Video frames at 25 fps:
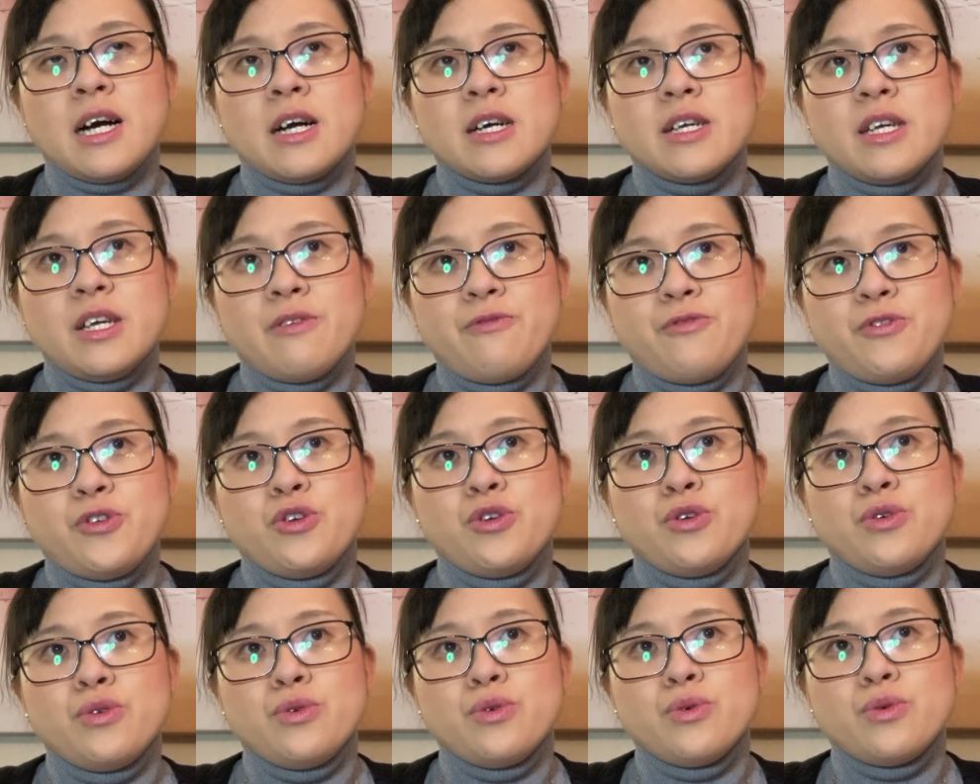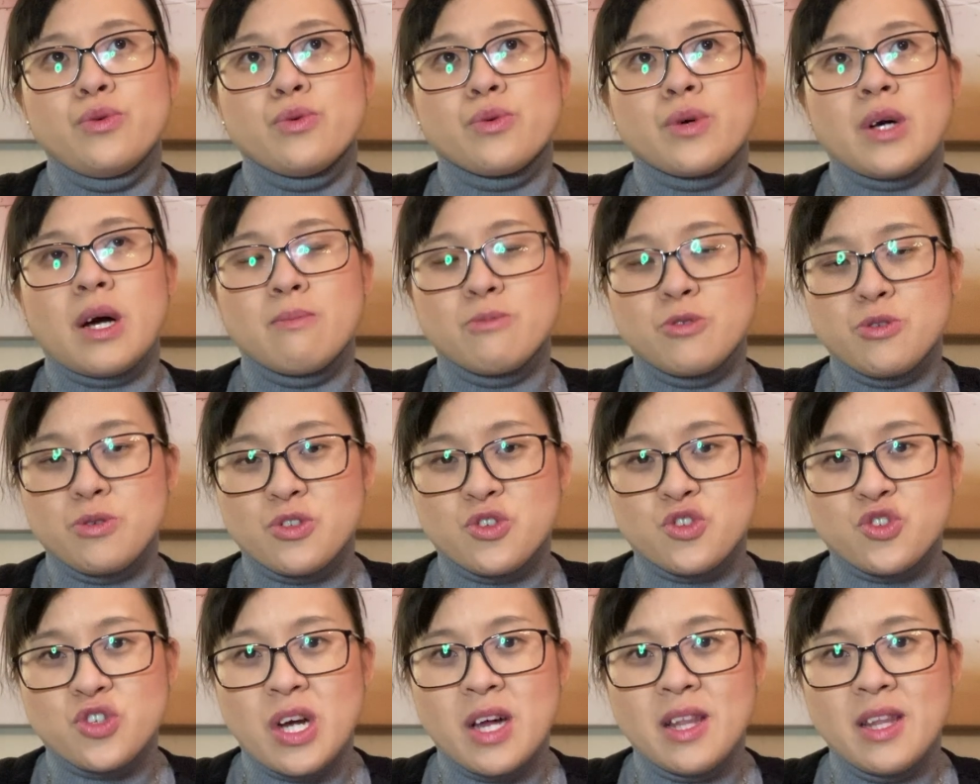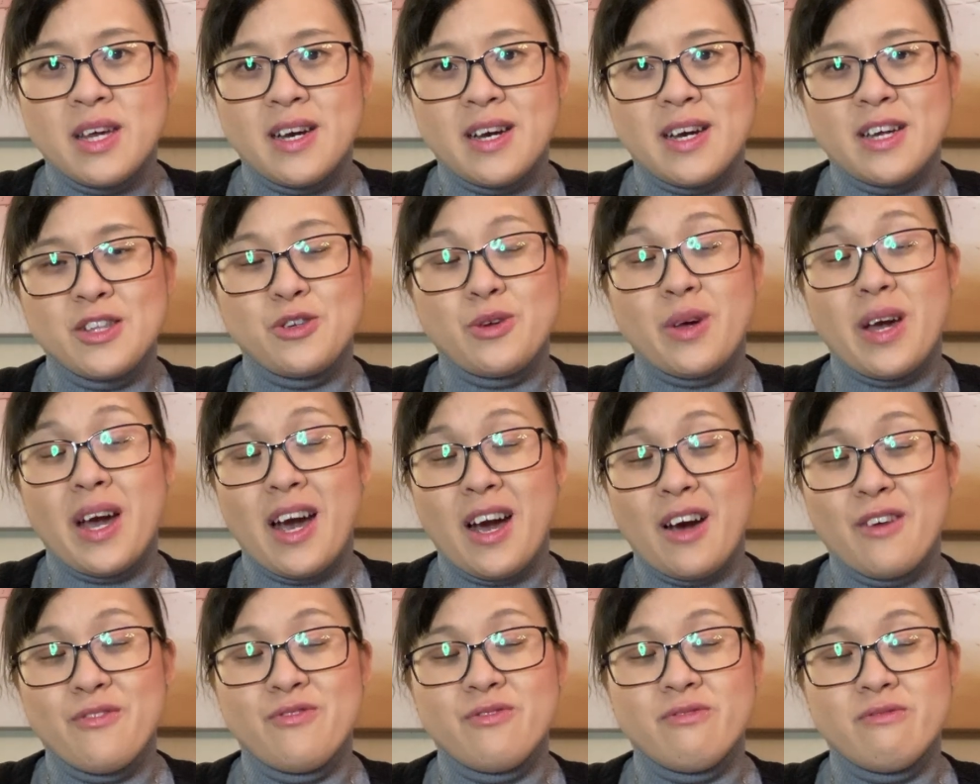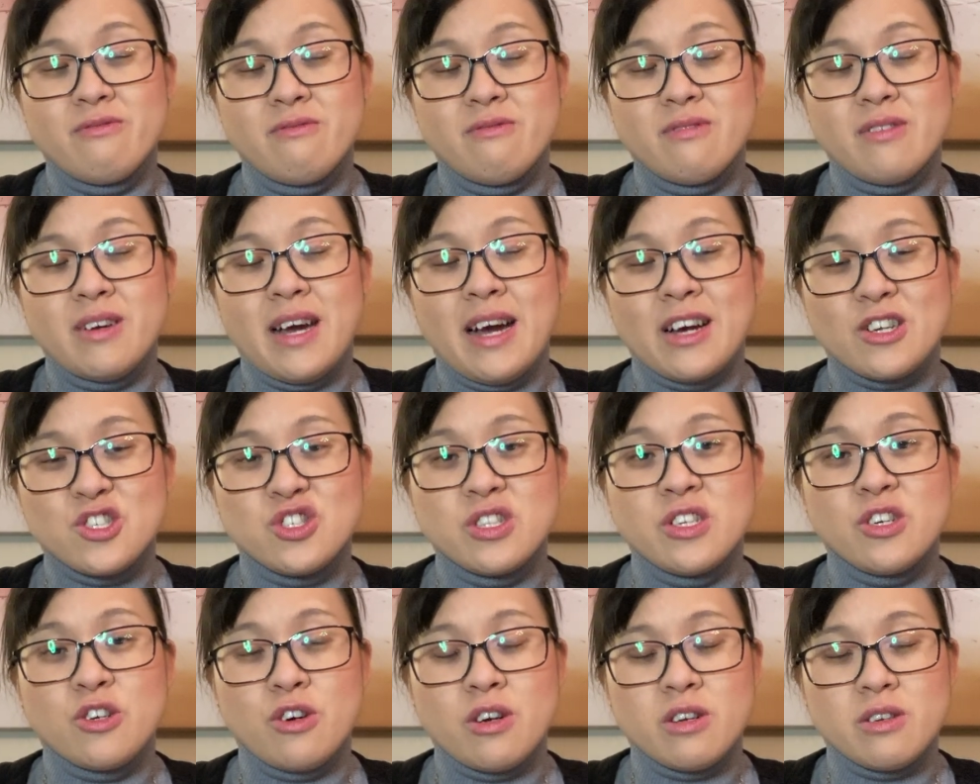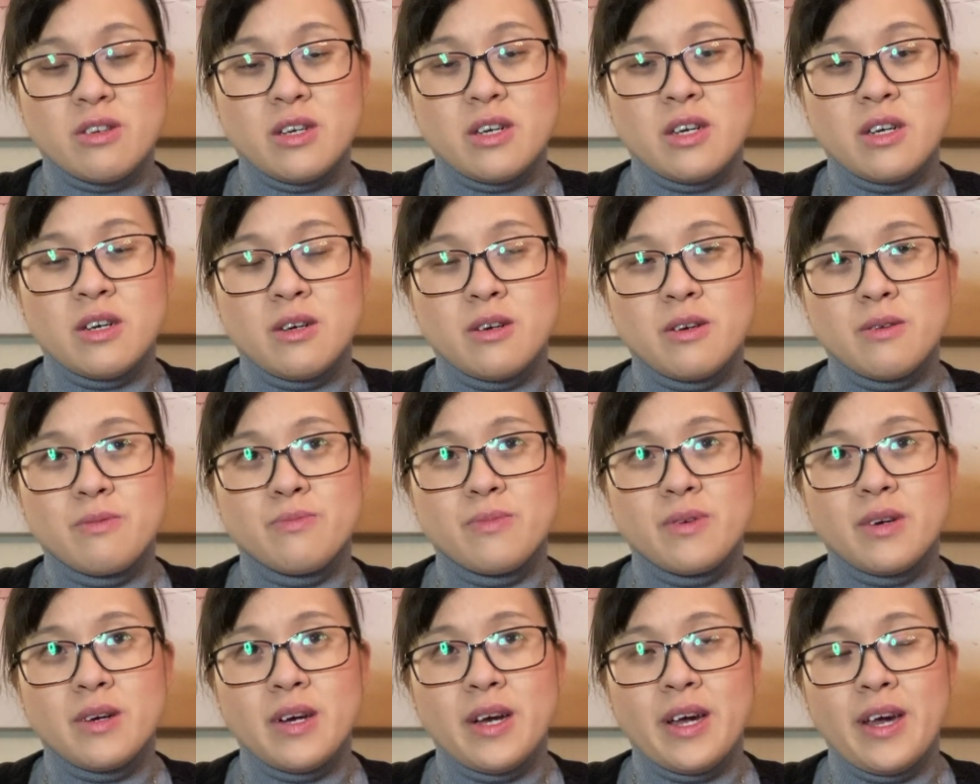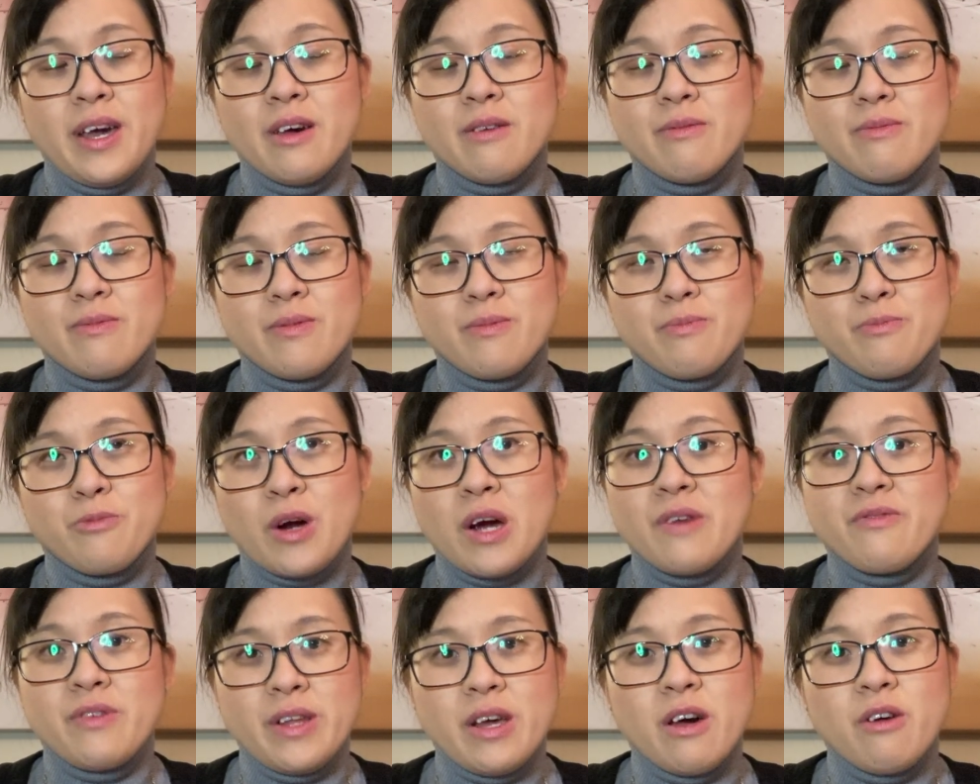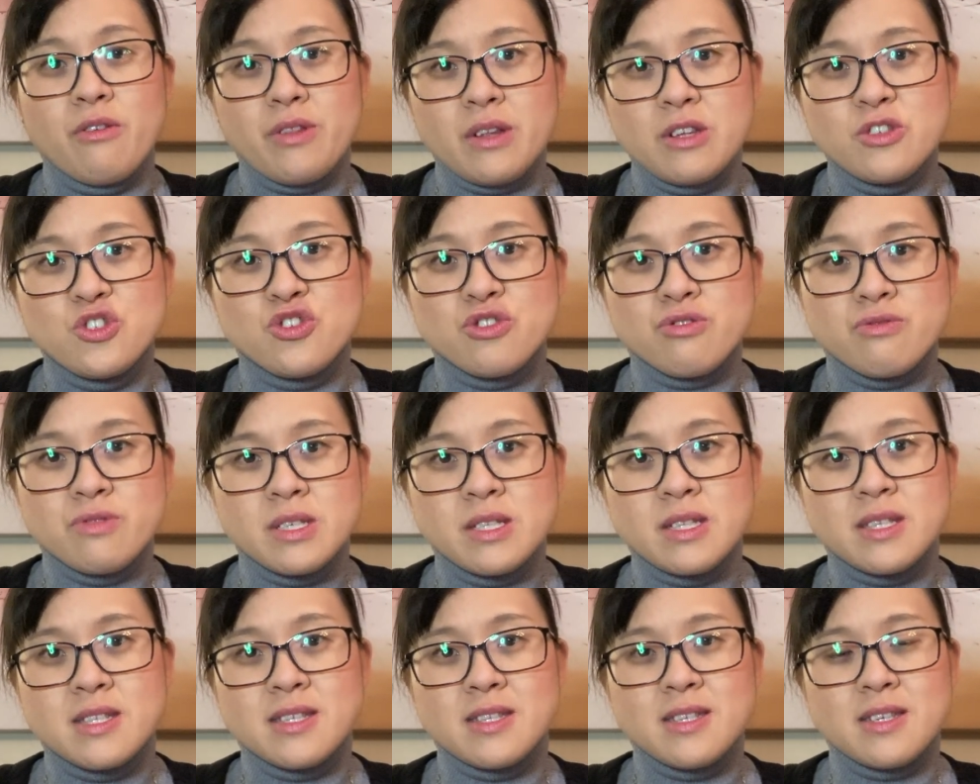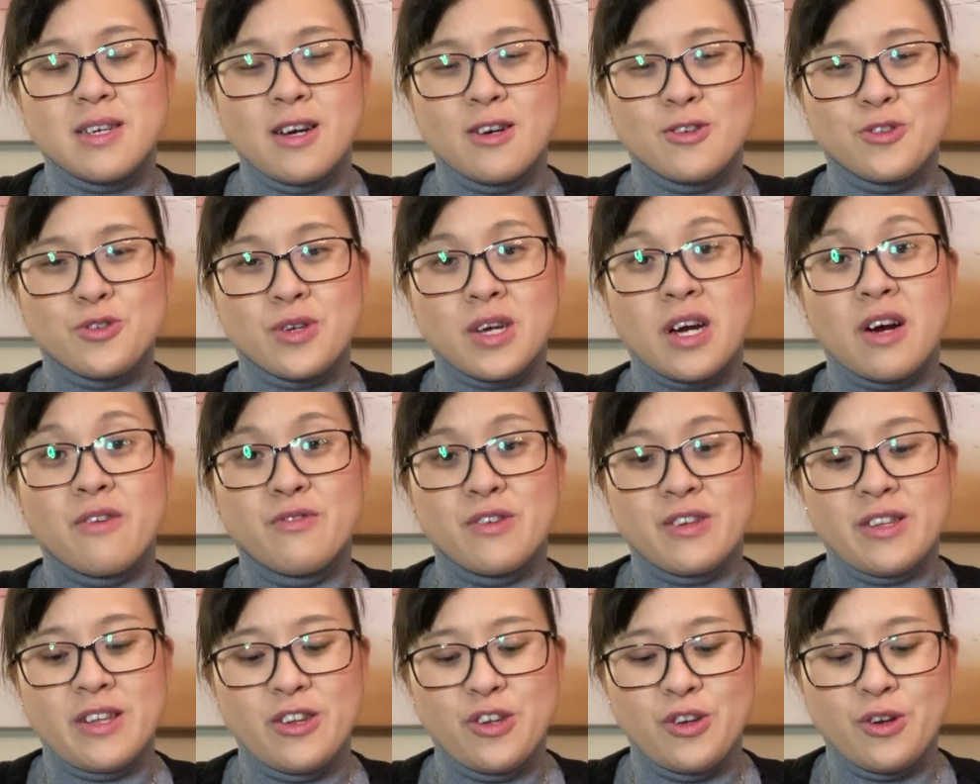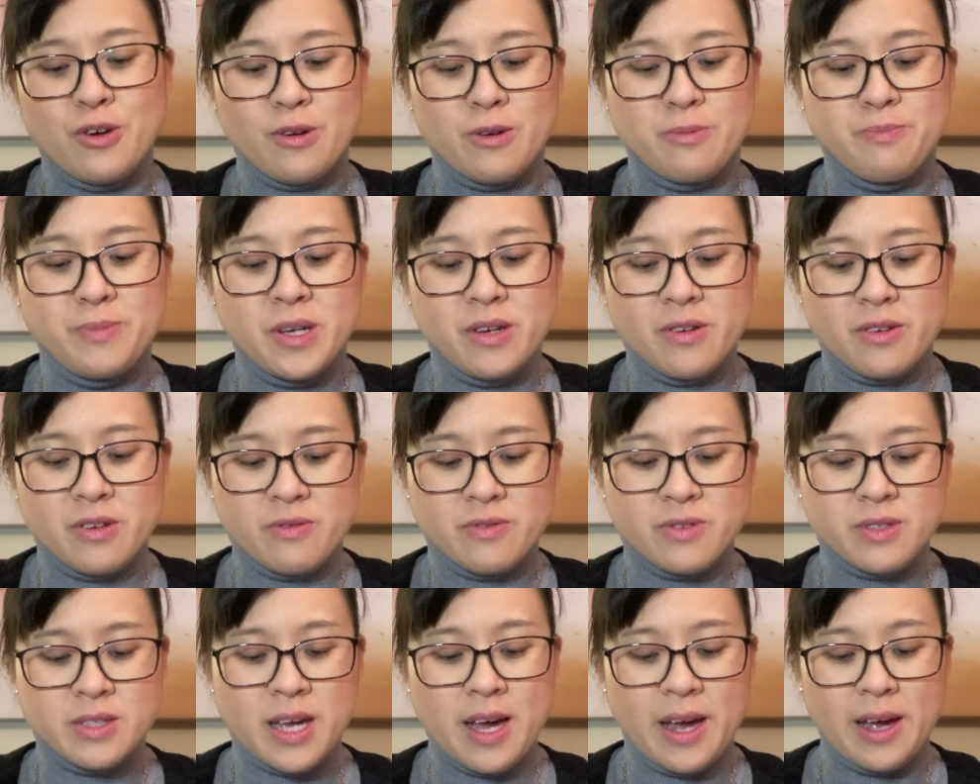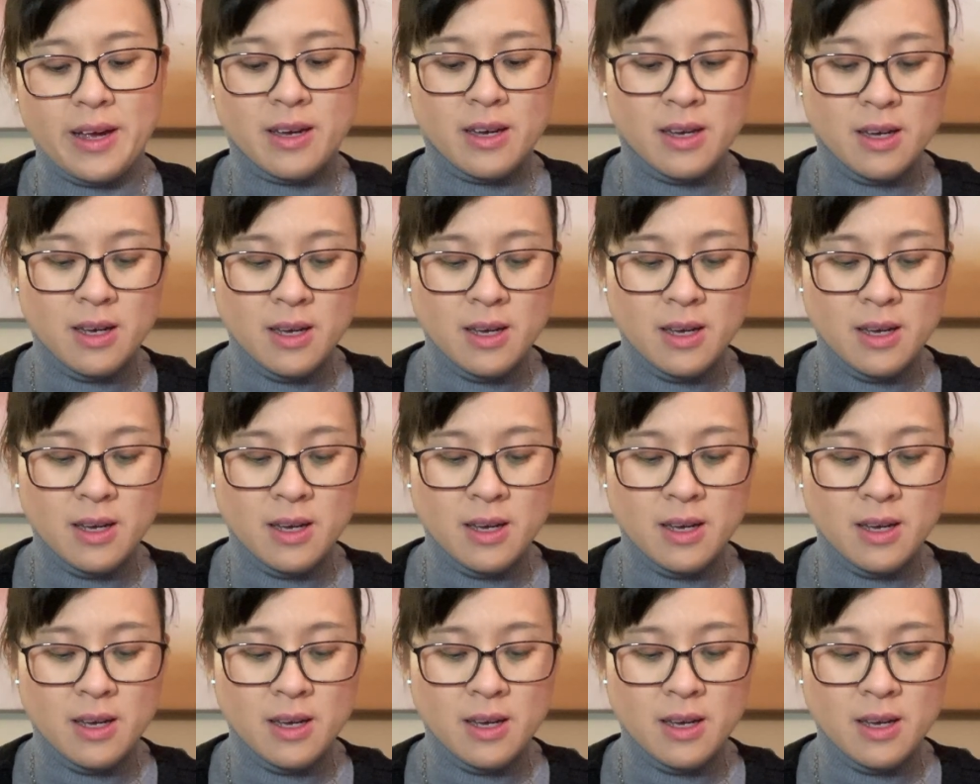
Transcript: if you come to Australia and you have actually got a private health insurance to cover your period of stay.